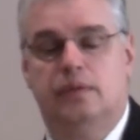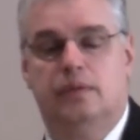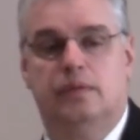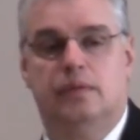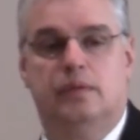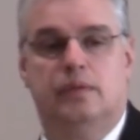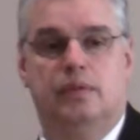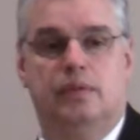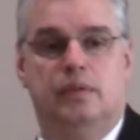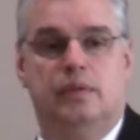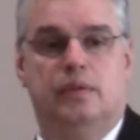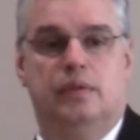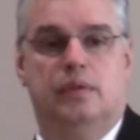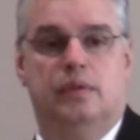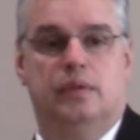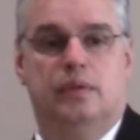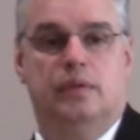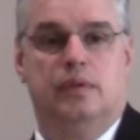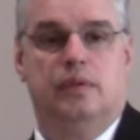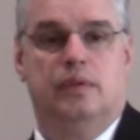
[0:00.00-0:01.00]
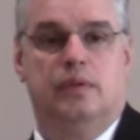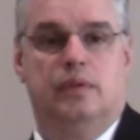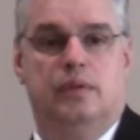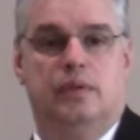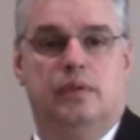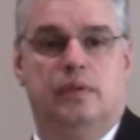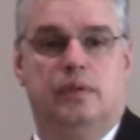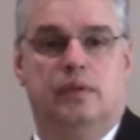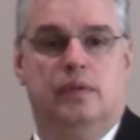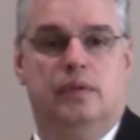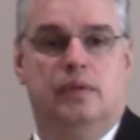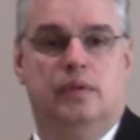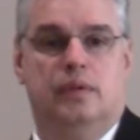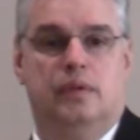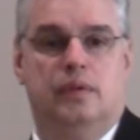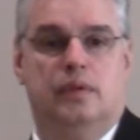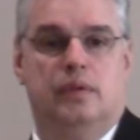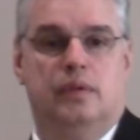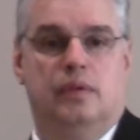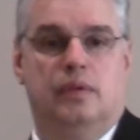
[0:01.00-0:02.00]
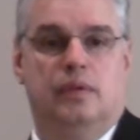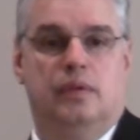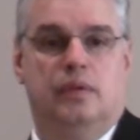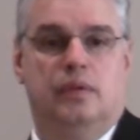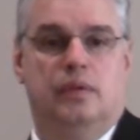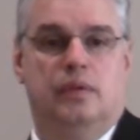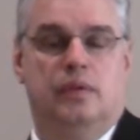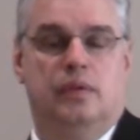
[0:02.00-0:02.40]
Nobody speaks.